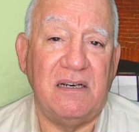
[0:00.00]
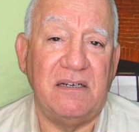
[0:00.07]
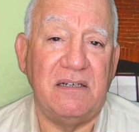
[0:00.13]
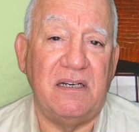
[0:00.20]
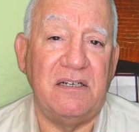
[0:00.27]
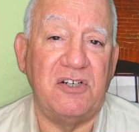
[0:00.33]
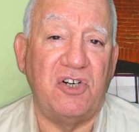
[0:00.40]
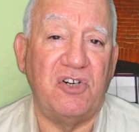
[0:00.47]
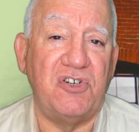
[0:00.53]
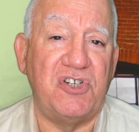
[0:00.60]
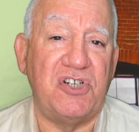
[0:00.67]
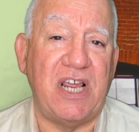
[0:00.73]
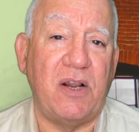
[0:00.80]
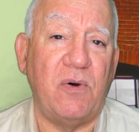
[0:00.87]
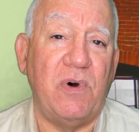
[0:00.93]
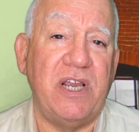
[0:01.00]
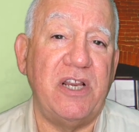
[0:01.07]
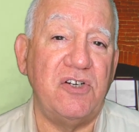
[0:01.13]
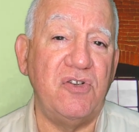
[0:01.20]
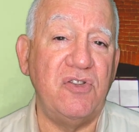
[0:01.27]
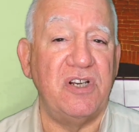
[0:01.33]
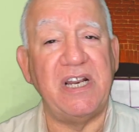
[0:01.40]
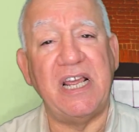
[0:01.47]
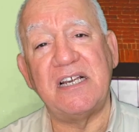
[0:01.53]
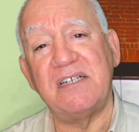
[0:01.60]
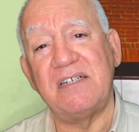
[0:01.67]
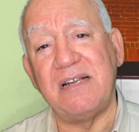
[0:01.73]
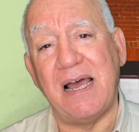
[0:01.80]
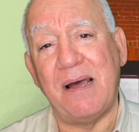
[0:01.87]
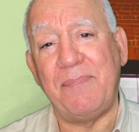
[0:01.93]
Is a good segue into the
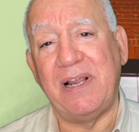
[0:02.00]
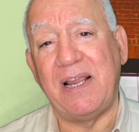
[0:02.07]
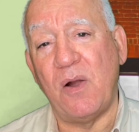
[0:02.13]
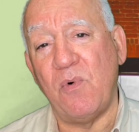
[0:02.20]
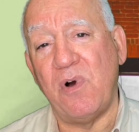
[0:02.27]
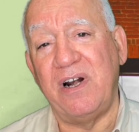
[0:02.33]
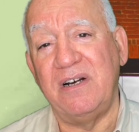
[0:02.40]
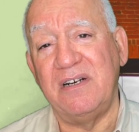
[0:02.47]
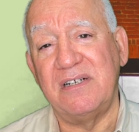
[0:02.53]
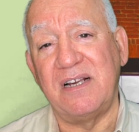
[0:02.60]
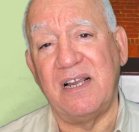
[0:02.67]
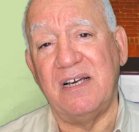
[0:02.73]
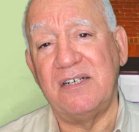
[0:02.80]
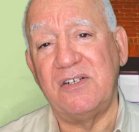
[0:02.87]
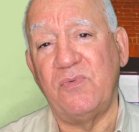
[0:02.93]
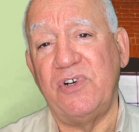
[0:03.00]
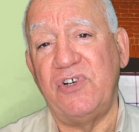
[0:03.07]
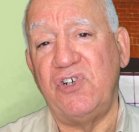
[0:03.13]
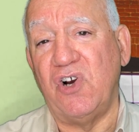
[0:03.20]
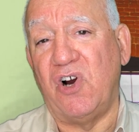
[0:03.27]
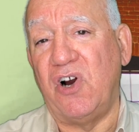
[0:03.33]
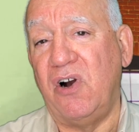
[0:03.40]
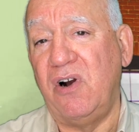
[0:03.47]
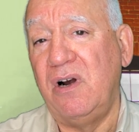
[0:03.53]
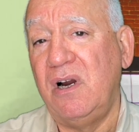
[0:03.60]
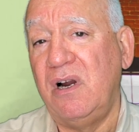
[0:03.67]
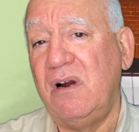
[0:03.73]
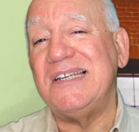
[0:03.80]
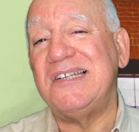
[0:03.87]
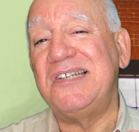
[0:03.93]
next topic I want to discuss, which are
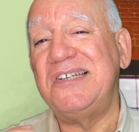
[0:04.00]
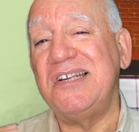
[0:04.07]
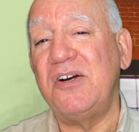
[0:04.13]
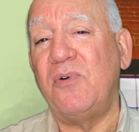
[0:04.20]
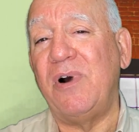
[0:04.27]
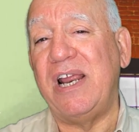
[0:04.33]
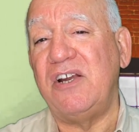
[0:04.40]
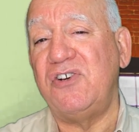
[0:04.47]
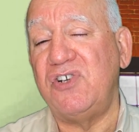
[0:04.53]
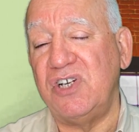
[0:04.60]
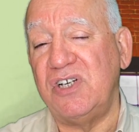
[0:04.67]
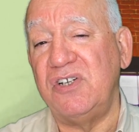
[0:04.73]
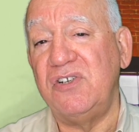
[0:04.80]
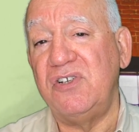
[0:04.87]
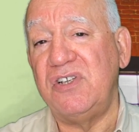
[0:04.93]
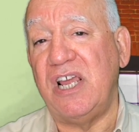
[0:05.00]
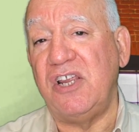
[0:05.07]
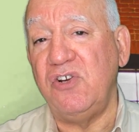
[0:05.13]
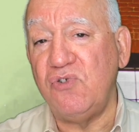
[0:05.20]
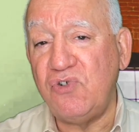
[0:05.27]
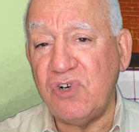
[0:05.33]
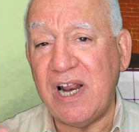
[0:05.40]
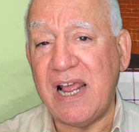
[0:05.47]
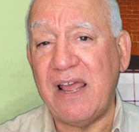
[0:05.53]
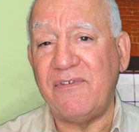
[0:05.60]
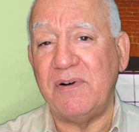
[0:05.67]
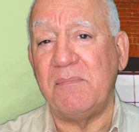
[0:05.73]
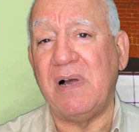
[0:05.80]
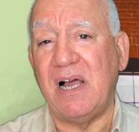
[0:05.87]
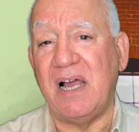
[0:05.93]
considerations that you should have
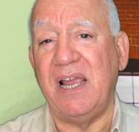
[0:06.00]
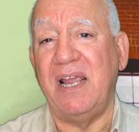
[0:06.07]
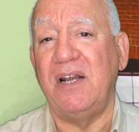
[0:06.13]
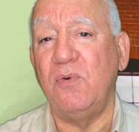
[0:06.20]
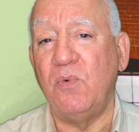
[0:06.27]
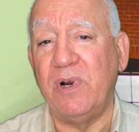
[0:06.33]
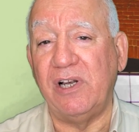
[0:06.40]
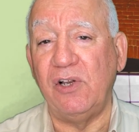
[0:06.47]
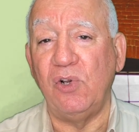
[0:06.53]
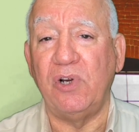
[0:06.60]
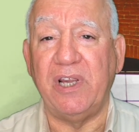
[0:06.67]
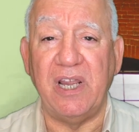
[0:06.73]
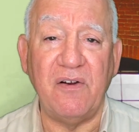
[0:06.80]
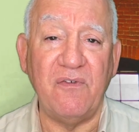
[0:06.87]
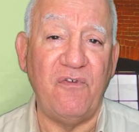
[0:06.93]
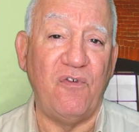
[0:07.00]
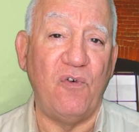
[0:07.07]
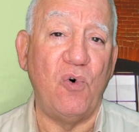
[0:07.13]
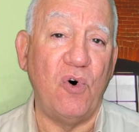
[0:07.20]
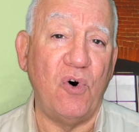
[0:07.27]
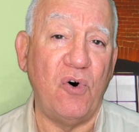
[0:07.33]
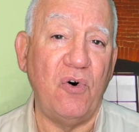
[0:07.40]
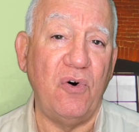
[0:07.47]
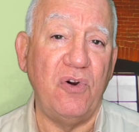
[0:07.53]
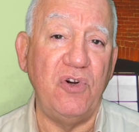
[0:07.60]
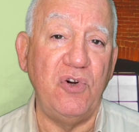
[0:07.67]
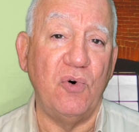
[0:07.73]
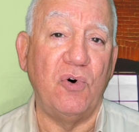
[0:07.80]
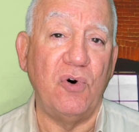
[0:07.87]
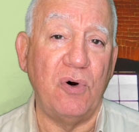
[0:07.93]
in mind when looking for
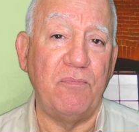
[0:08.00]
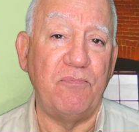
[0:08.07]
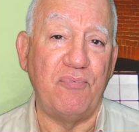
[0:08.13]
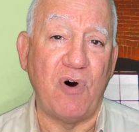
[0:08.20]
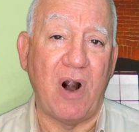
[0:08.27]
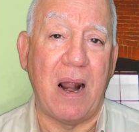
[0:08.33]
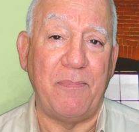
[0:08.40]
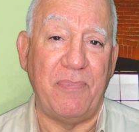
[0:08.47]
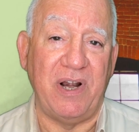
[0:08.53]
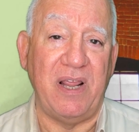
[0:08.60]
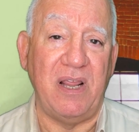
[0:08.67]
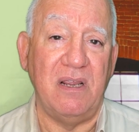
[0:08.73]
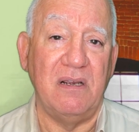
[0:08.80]
your property.